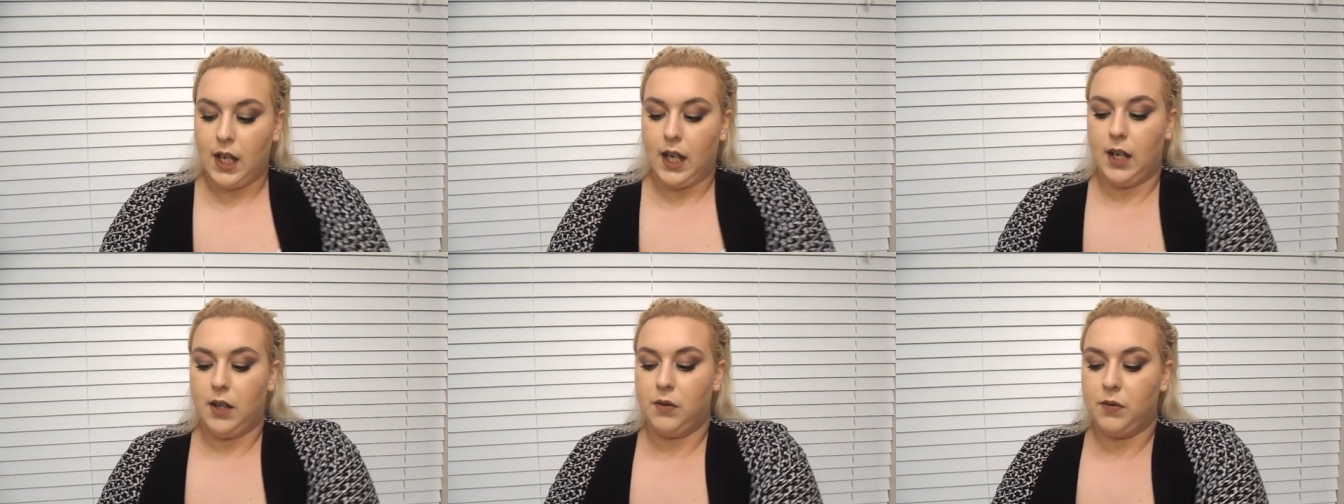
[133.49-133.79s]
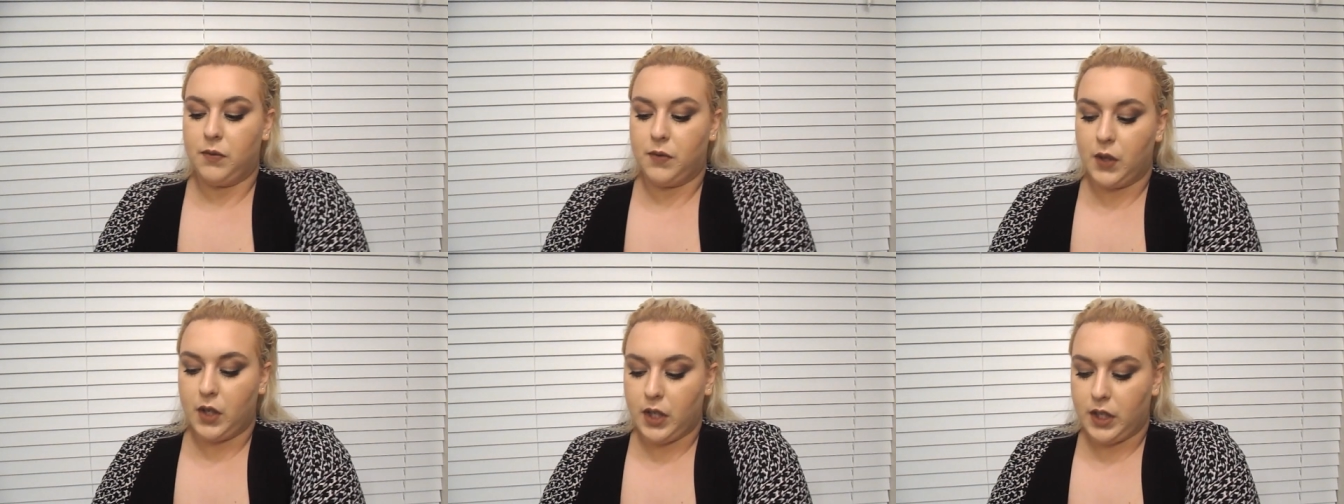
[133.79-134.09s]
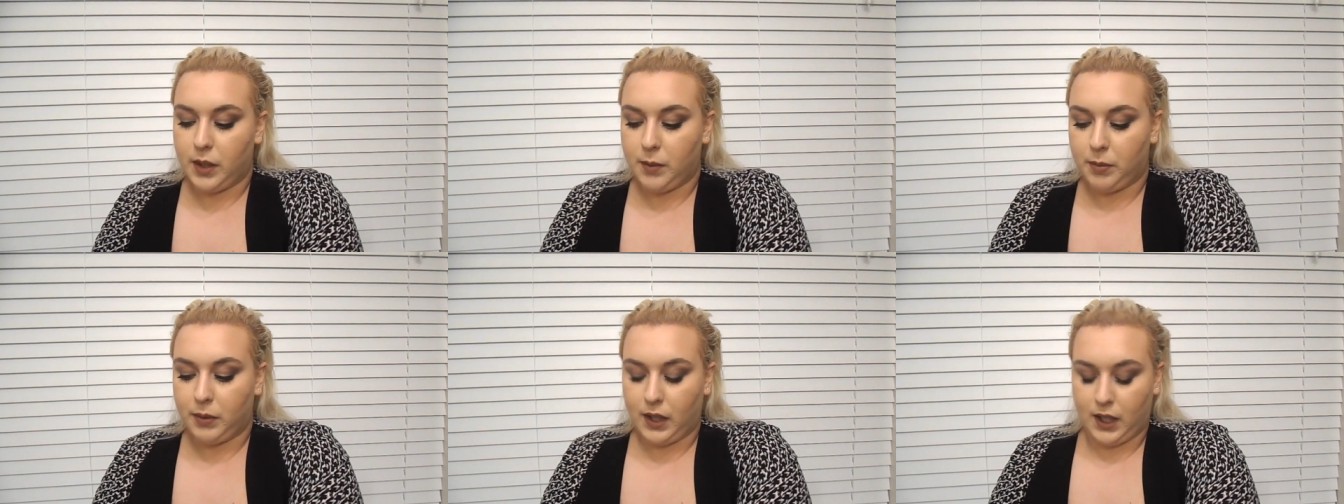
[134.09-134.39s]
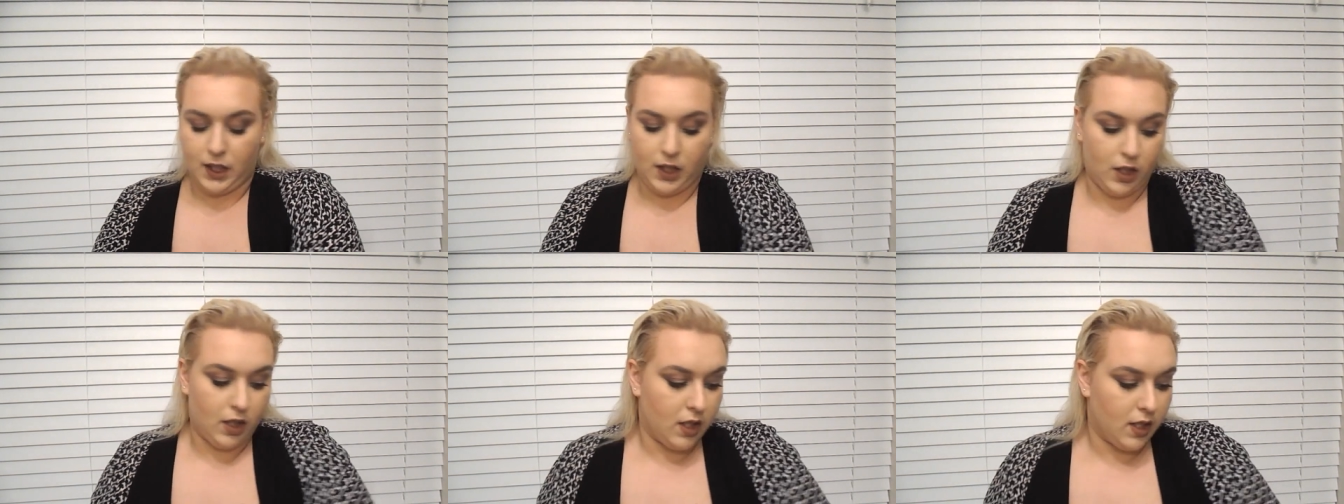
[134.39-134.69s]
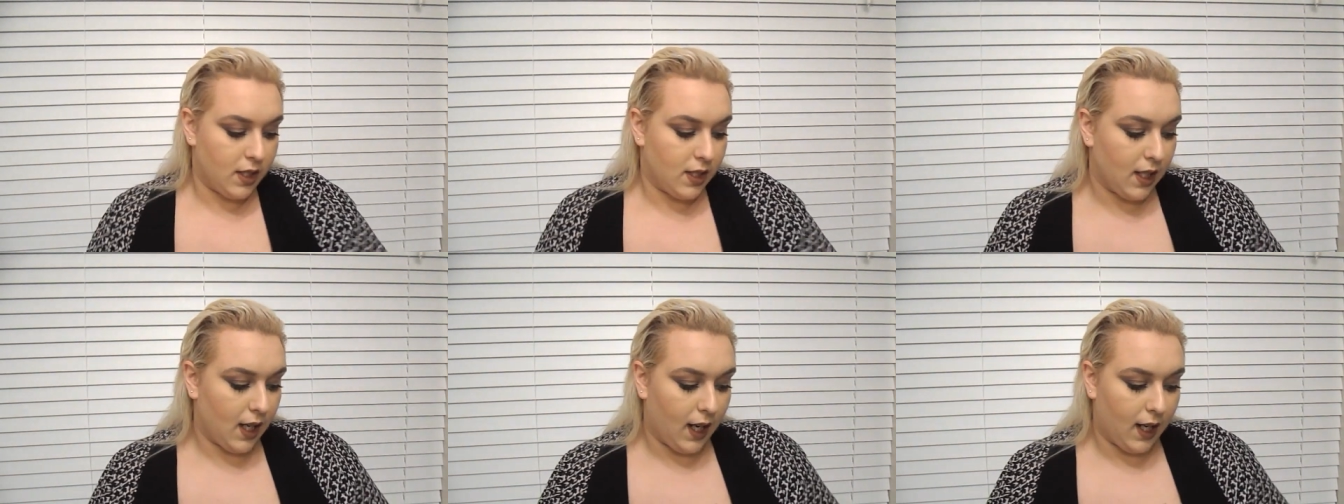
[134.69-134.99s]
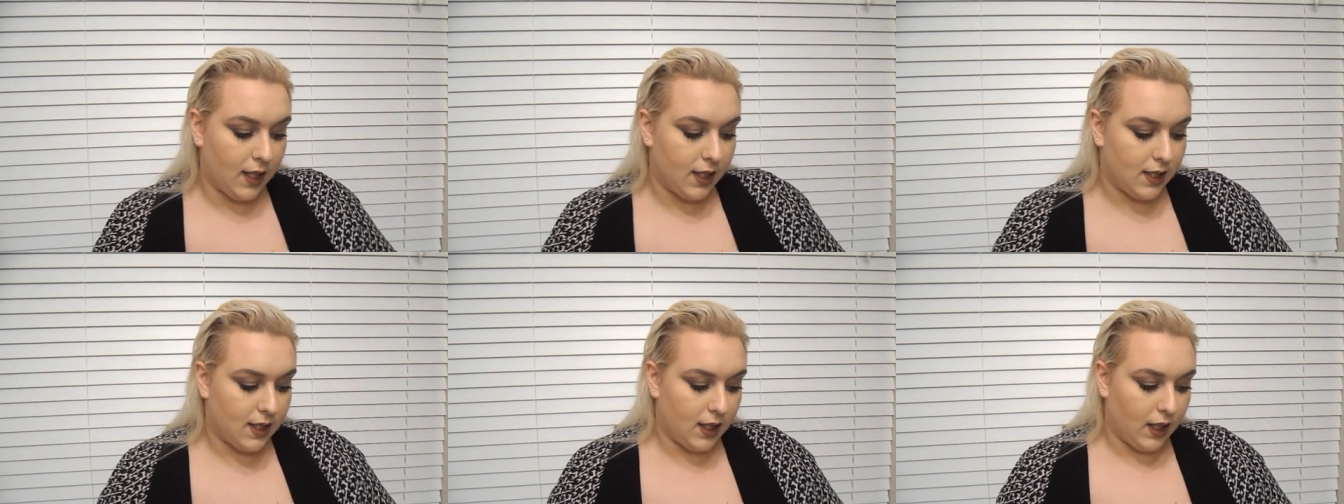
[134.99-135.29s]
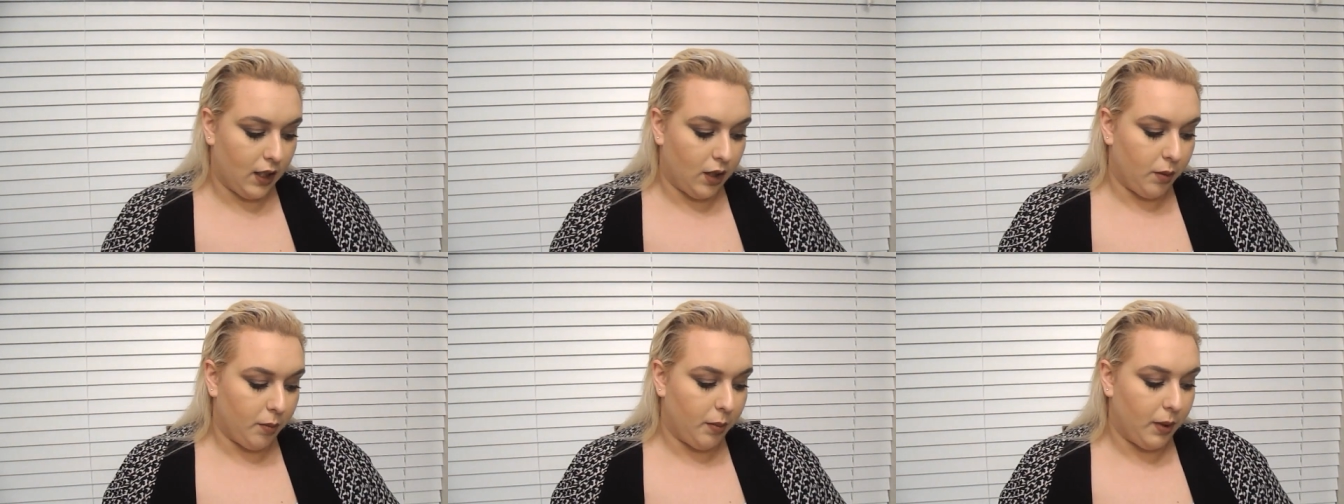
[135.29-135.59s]
And for lip liners, I
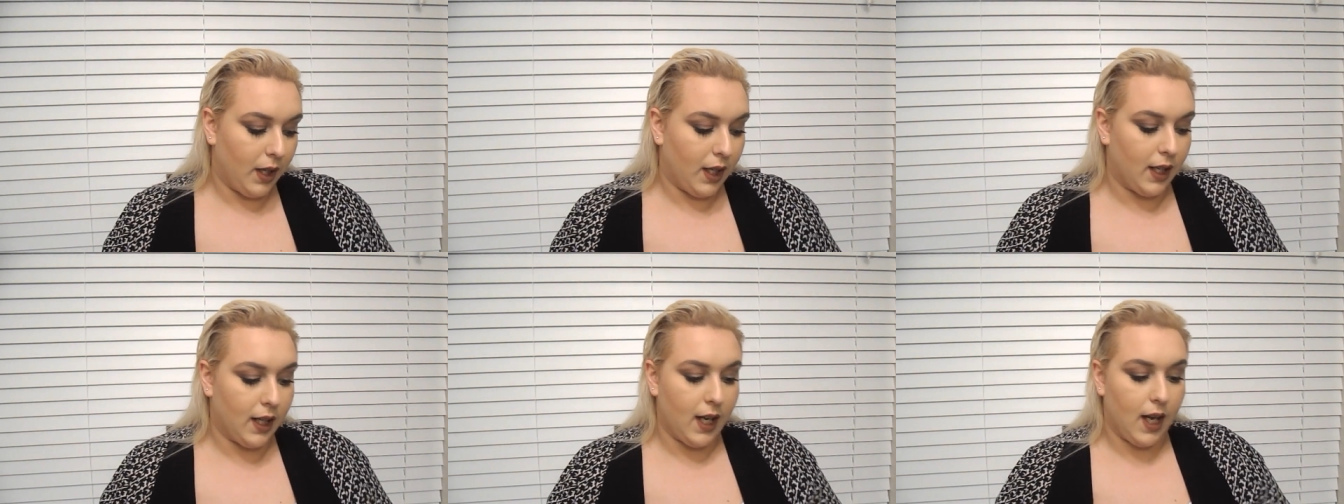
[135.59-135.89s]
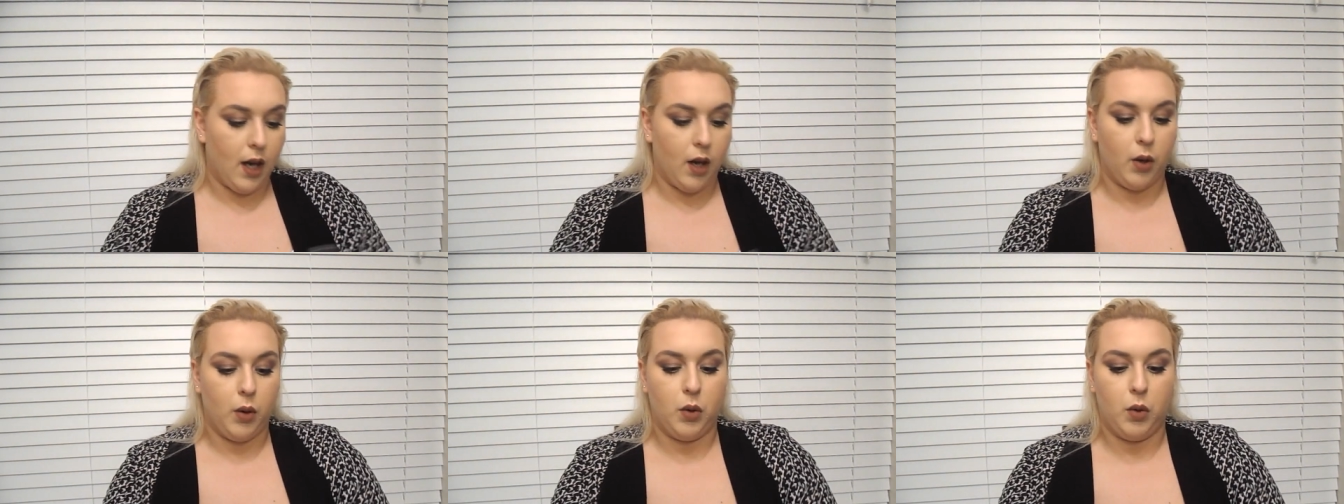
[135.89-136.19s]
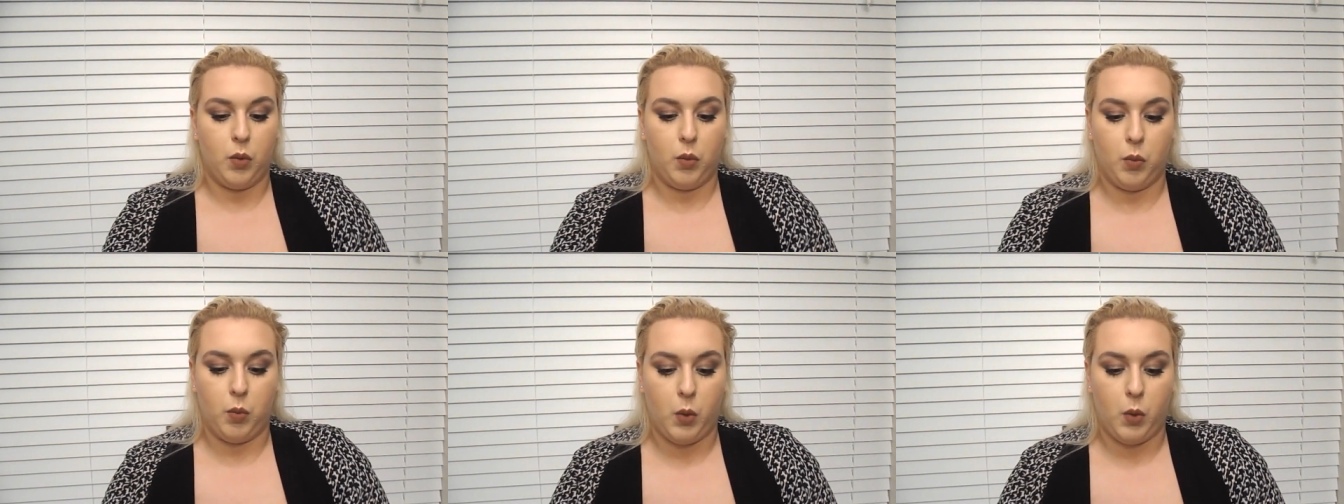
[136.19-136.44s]
did pick out